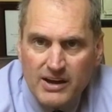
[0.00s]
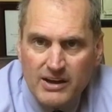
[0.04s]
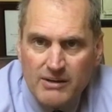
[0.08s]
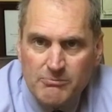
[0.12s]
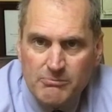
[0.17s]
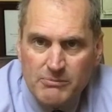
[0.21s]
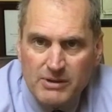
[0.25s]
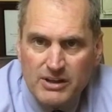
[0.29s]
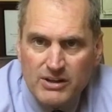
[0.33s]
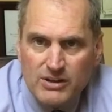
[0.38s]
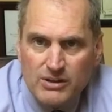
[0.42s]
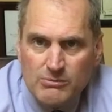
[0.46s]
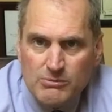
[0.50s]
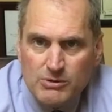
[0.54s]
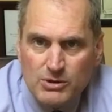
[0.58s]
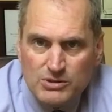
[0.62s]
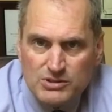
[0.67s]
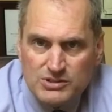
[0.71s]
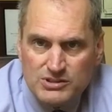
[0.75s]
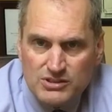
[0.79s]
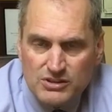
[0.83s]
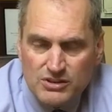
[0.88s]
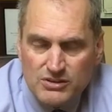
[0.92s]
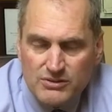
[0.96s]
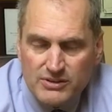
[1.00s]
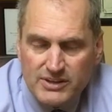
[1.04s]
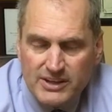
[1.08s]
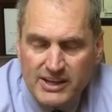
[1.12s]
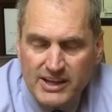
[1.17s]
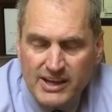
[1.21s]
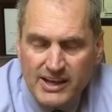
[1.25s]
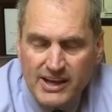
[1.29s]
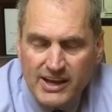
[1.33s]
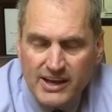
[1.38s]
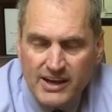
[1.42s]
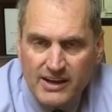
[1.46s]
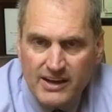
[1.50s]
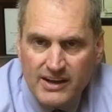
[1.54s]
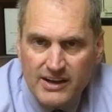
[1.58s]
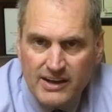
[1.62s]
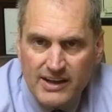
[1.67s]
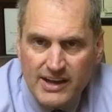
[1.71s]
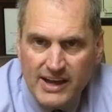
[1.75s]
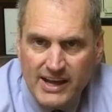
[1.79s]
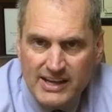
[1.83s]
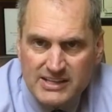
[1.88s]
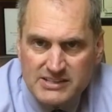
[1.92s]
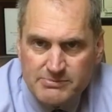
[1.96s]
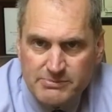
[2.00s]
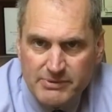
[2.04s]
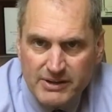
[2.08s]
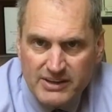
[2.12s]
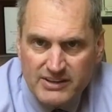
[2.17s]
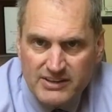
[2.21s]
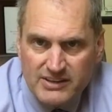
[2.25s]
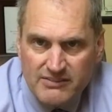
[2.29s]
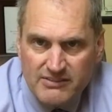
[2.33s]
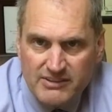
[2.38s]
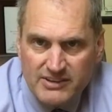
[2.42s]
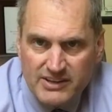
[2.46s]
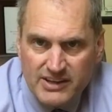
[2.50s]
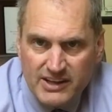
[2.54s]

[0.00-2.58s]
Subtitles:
mental emotional aspect of it,